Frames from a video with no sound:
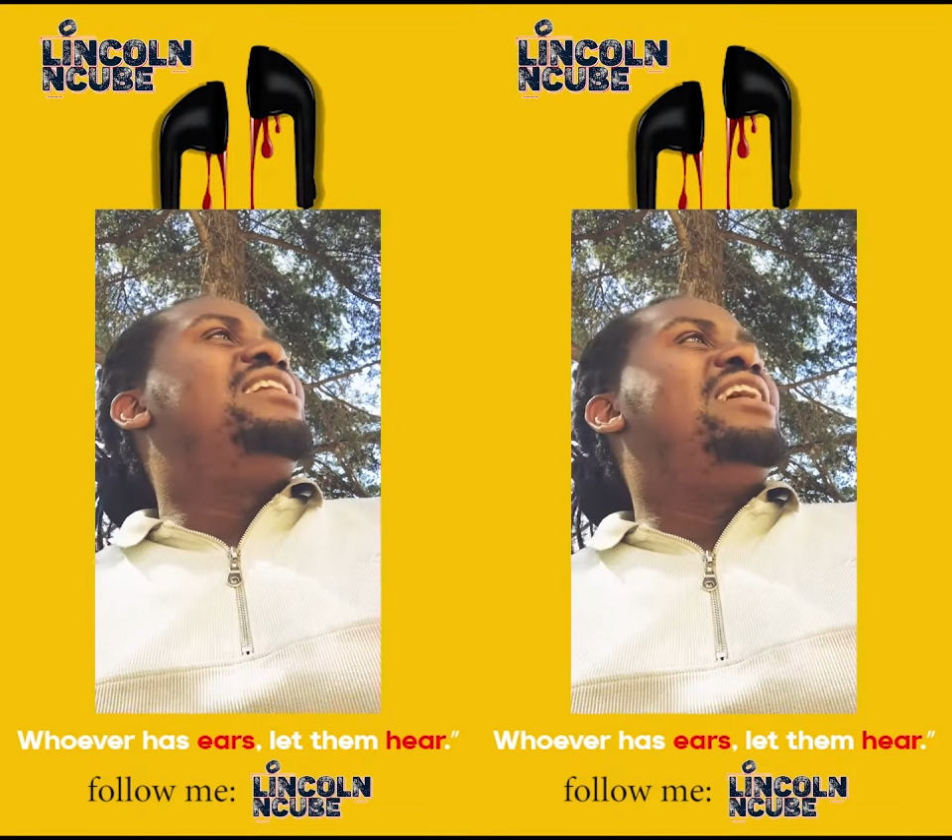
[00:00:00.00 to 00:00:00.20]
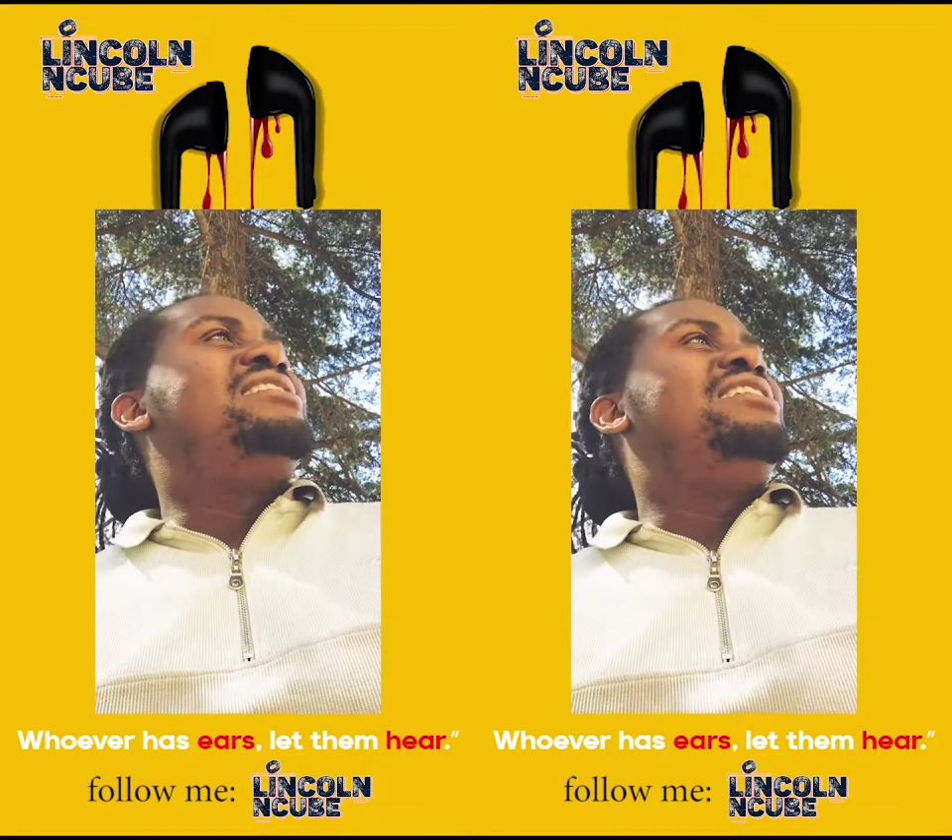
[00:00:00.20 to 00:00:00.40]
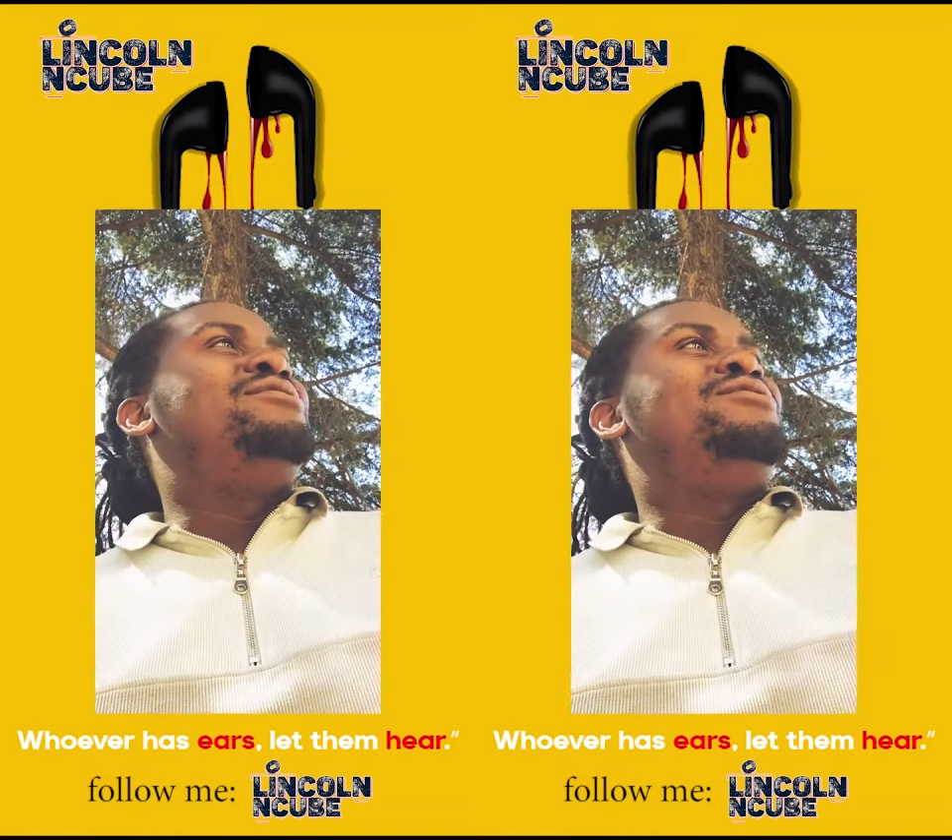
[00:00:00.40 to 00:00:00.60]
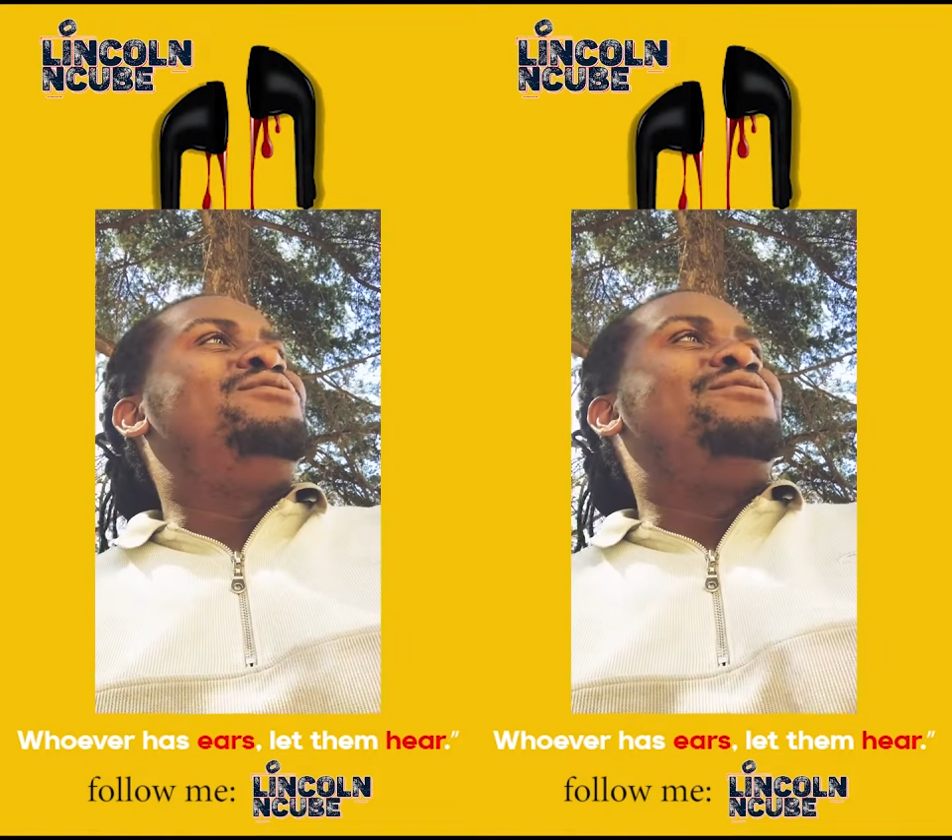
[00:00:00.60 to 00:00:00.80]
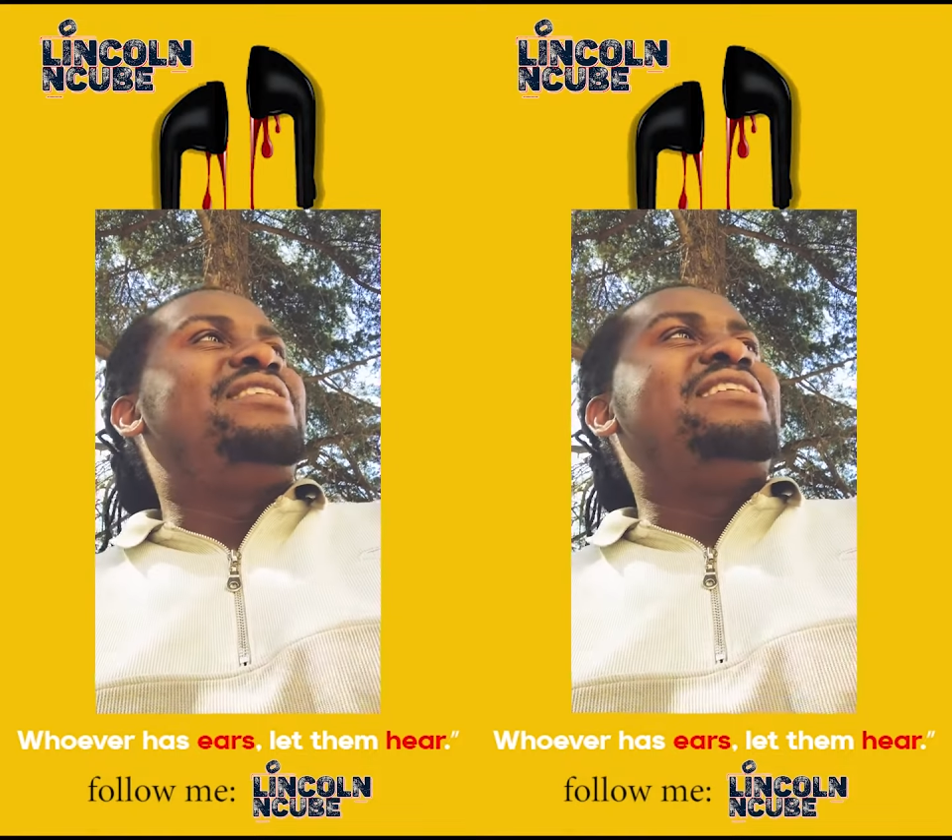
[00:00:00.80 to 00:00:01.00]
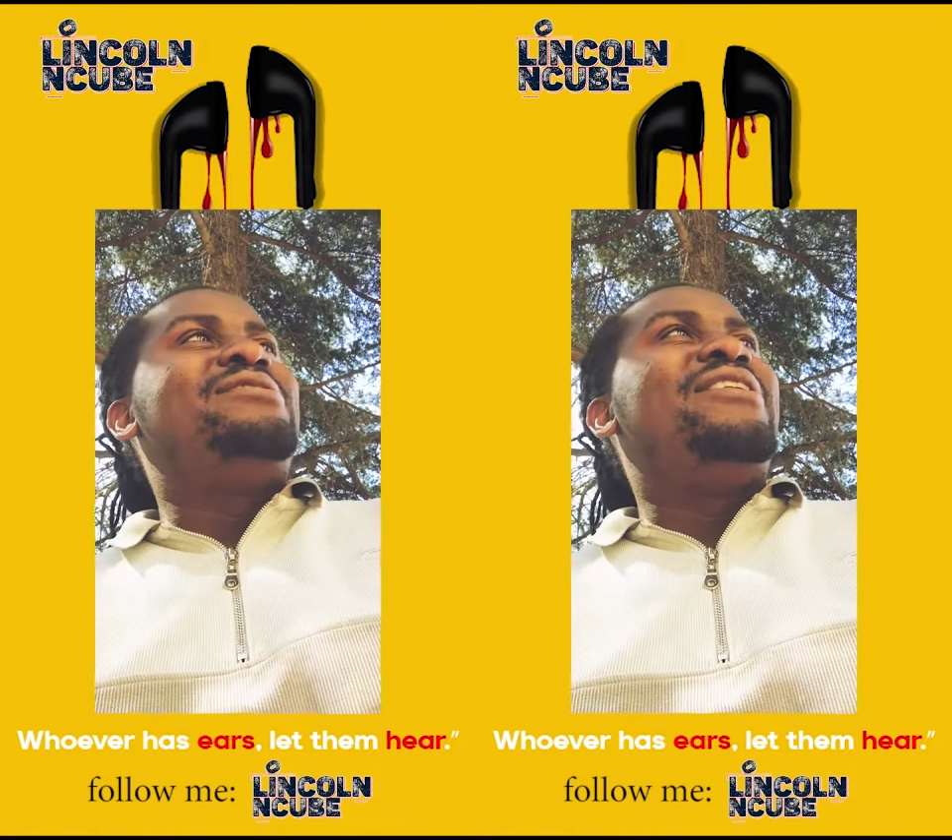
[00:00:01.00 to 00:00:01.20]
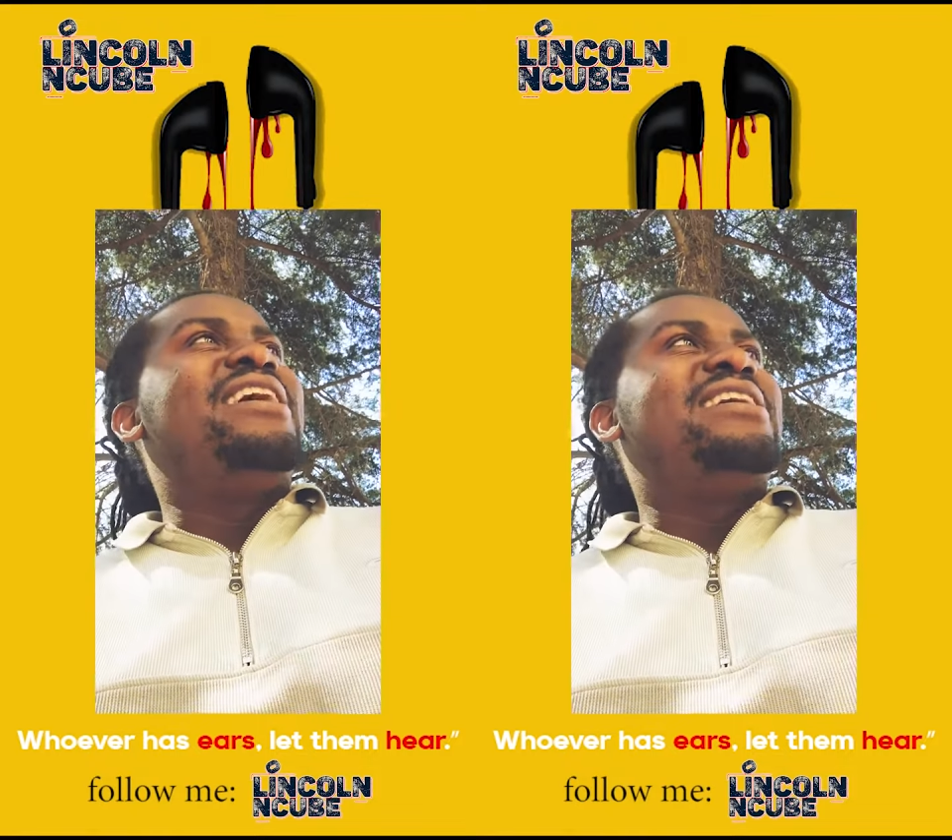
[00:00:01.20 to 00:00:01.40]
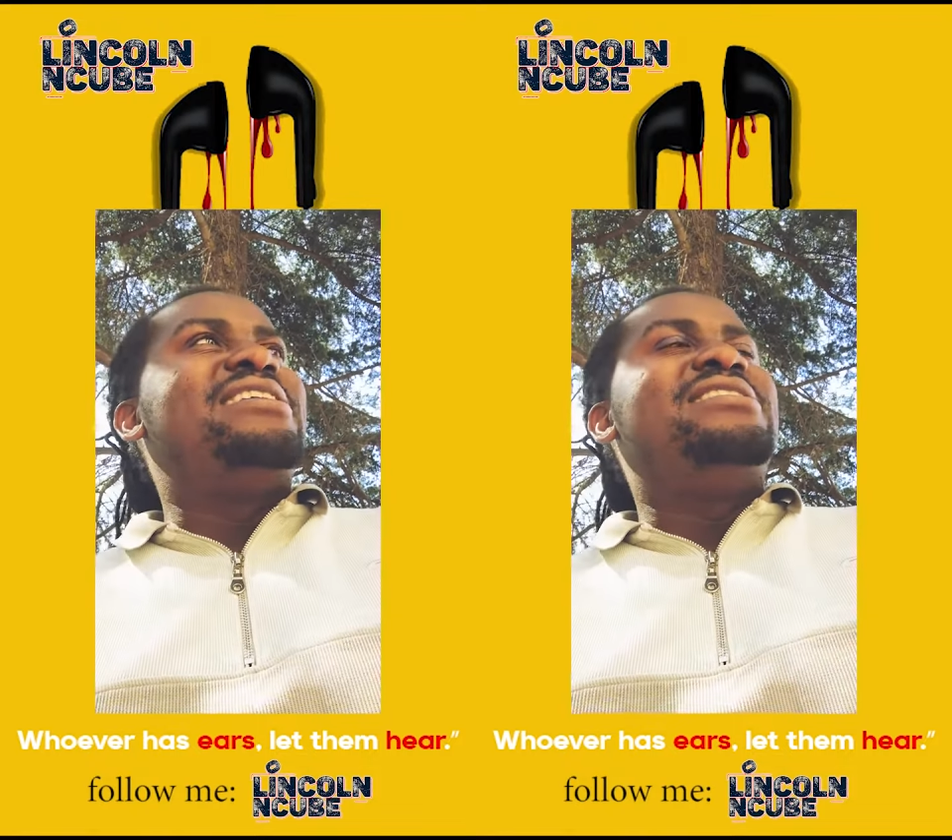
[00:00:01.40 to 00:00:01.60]
athathe 230
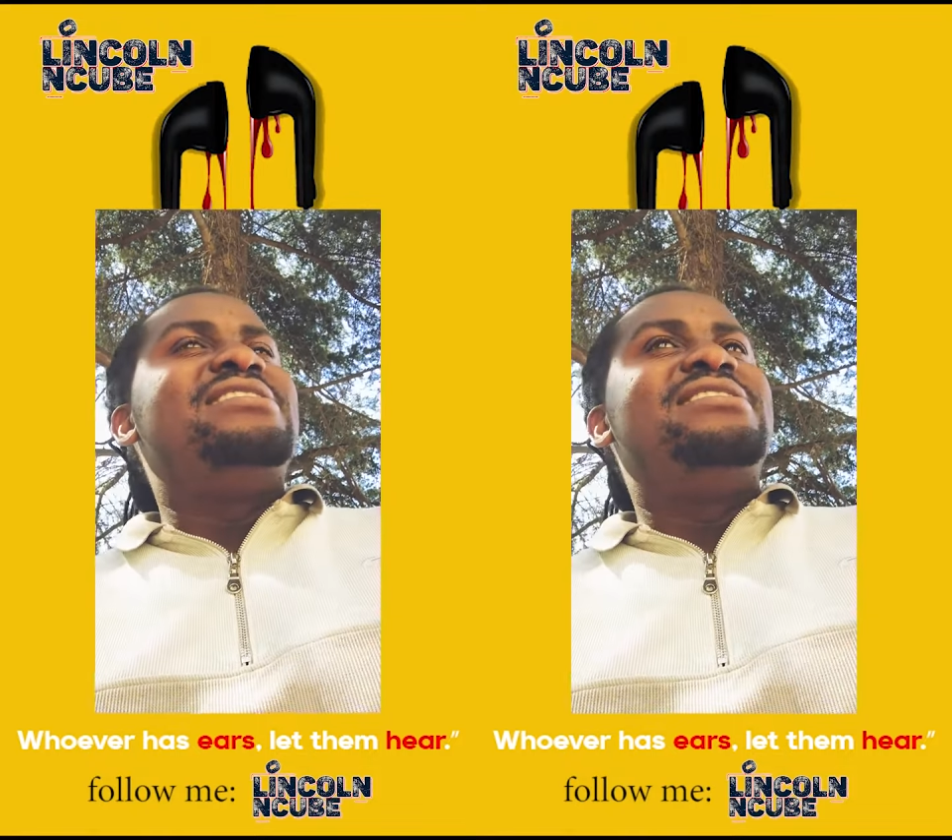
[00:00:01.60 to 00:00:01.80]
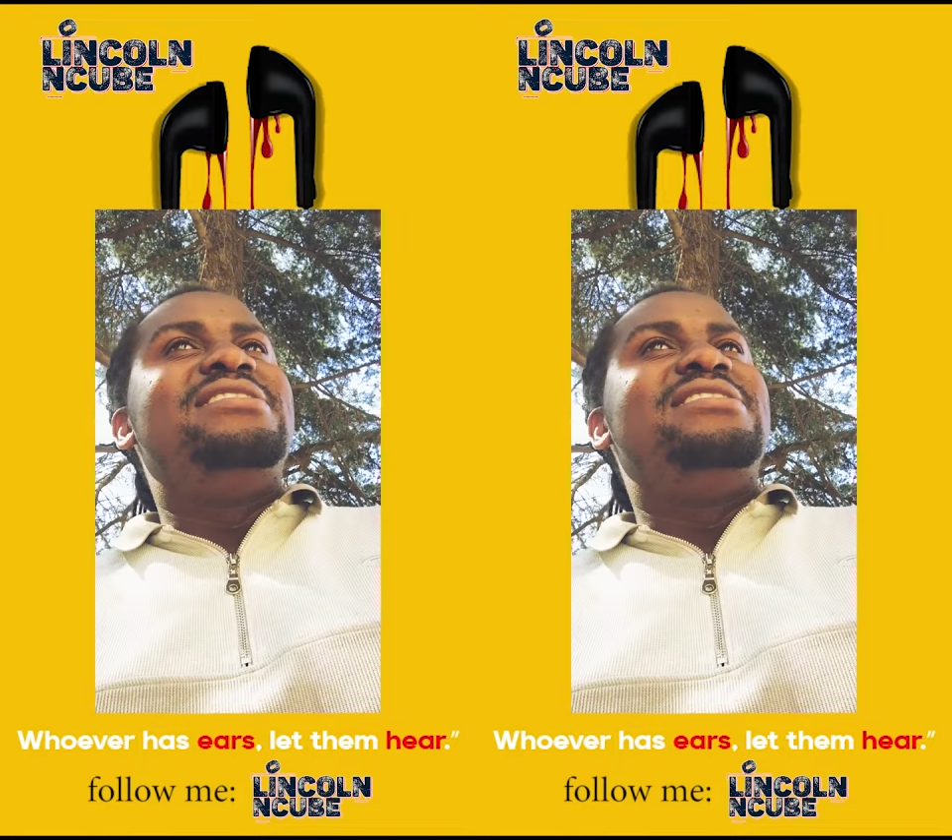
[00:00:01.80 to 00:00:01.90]
wakhe nje